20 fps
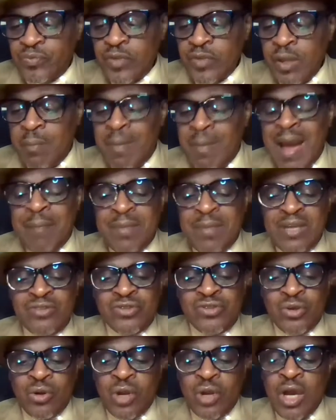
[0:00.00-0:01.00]
My
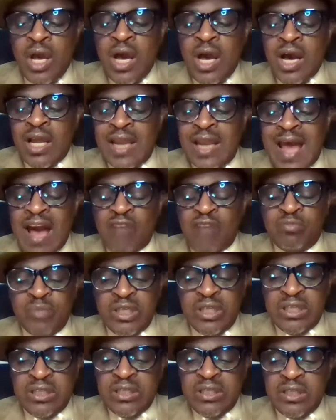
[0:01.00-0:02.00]
mentor allowed
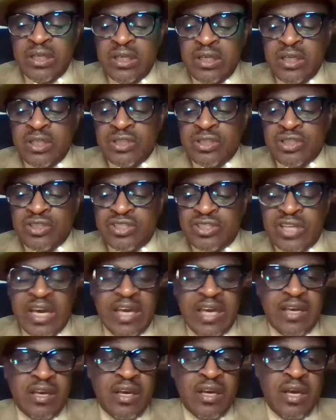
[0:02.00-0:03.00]
me to take